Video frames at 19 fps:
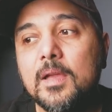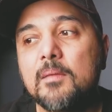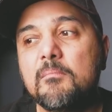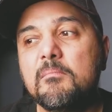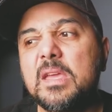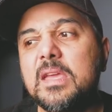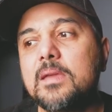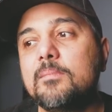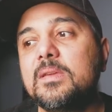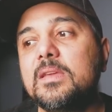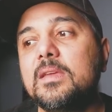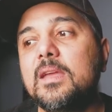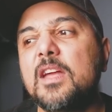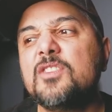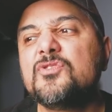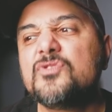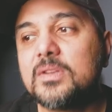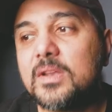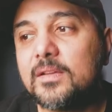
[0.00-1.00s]
maybe
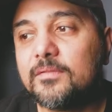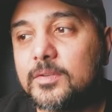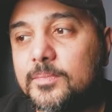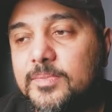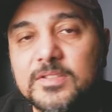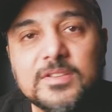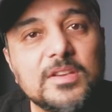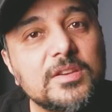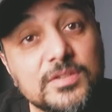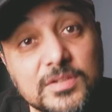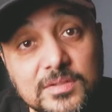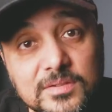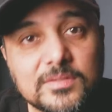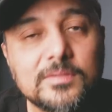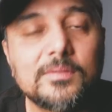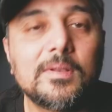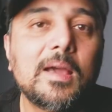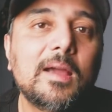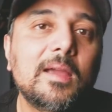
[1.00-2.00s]
entry level
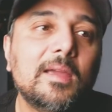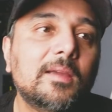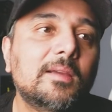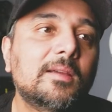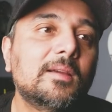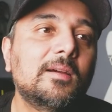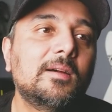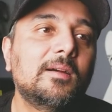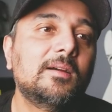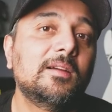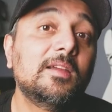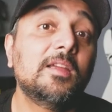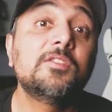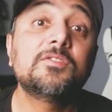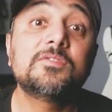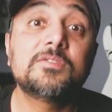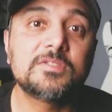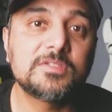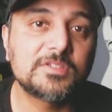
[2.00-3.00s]
positions like uh,
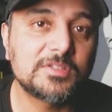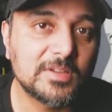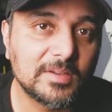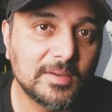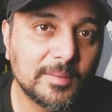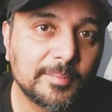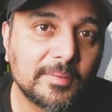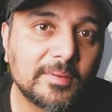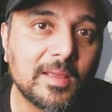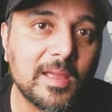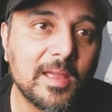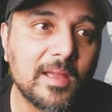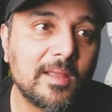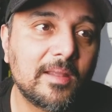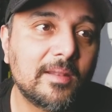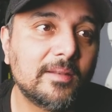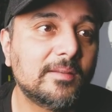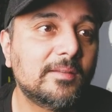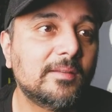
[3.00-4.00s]
internships
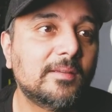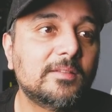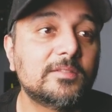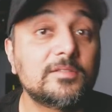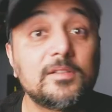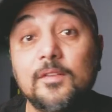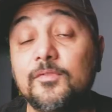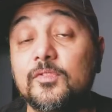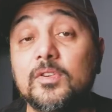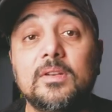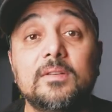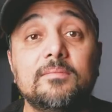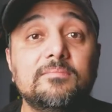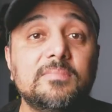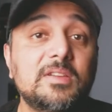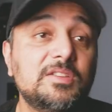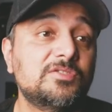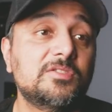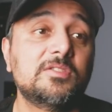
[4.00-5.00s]
and uh, software
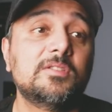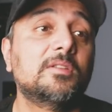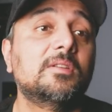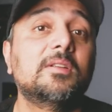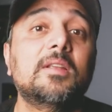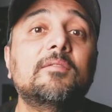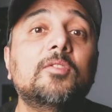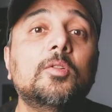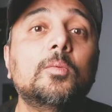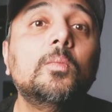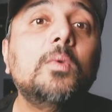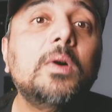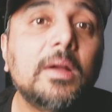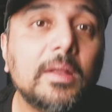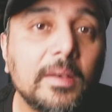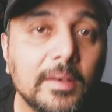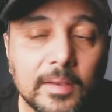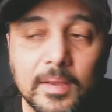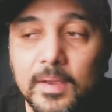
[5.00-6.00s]
engineer level
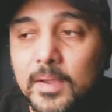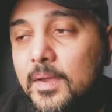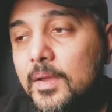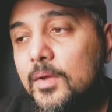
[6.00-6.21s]
one,